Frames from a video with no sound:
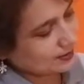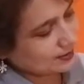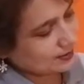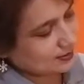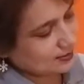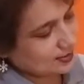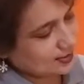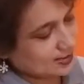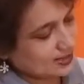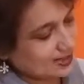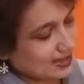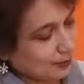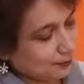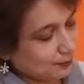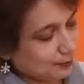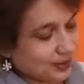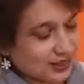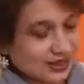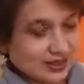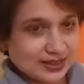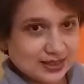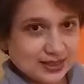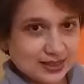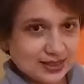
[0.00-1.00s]

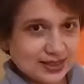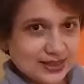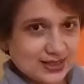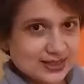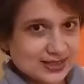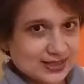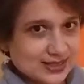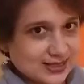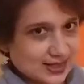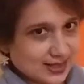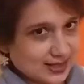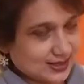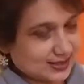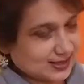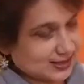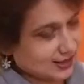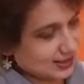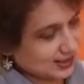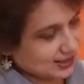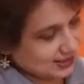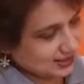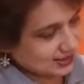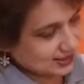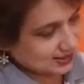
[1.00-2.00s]
Separately says
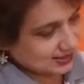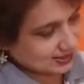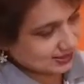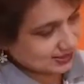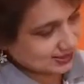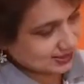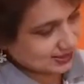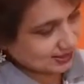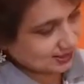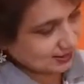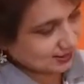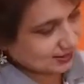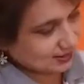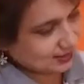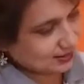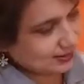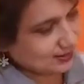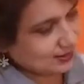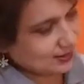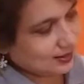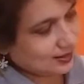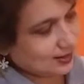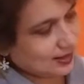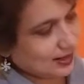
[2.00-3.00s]
sir
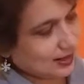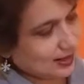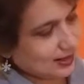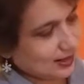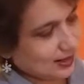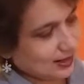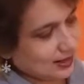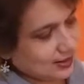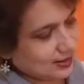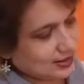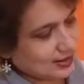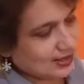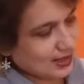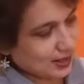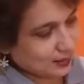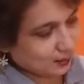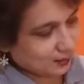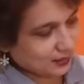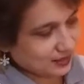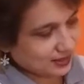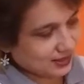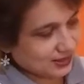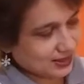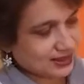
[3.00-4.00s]
and
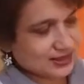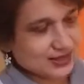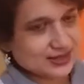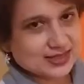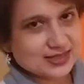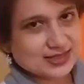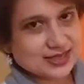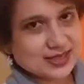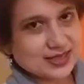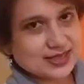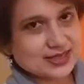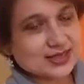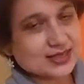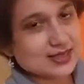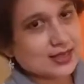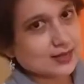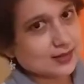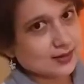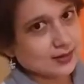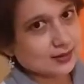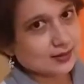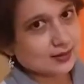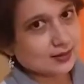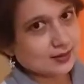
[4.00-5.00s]
separately it says
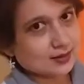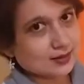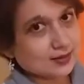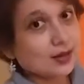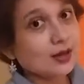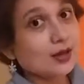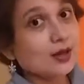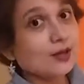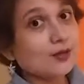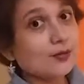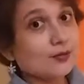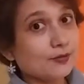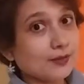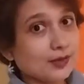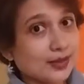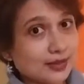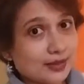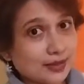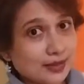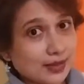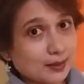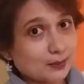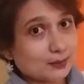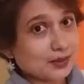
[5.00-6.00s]
k. When
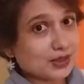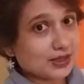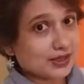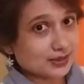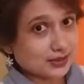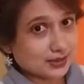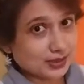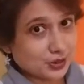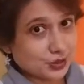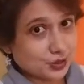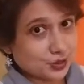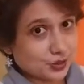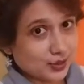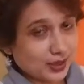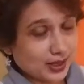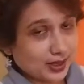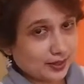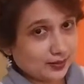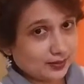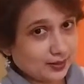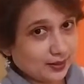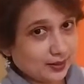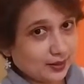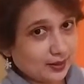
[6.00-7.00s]
they are blended
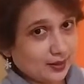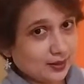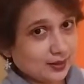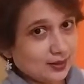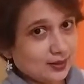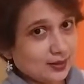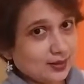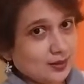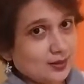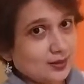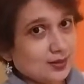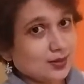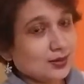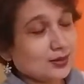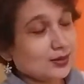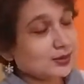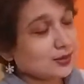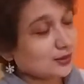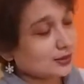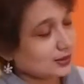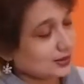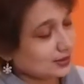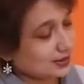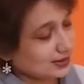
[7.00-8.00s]
together,
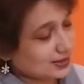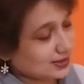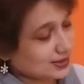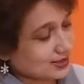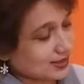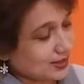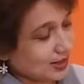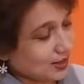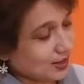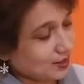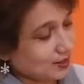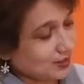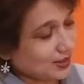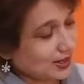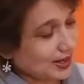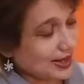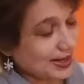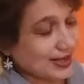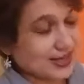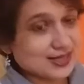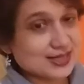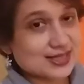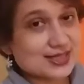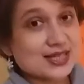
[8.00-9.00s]
they sound
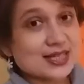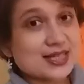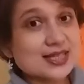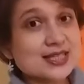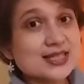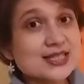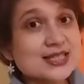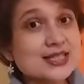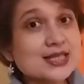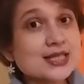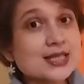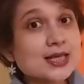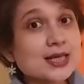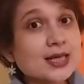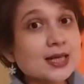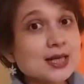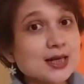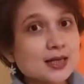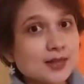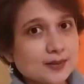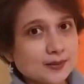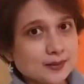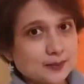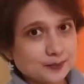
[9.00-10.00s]
as sk.
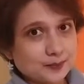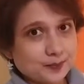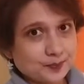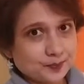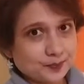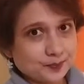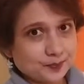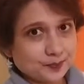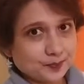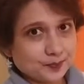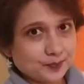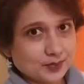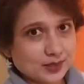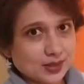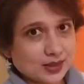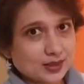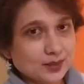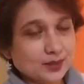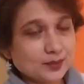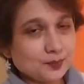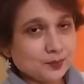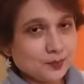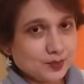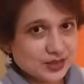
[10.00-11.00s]

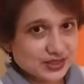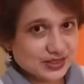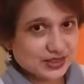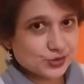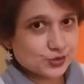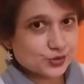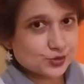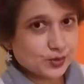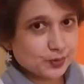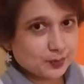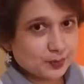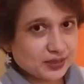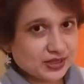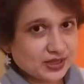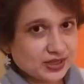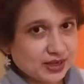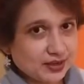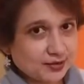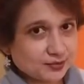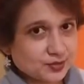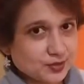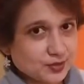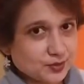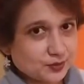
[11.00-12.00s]
Please repeat
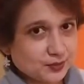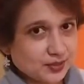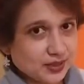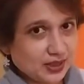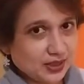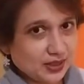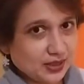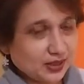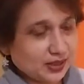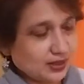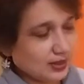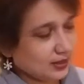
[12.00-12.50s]
after me.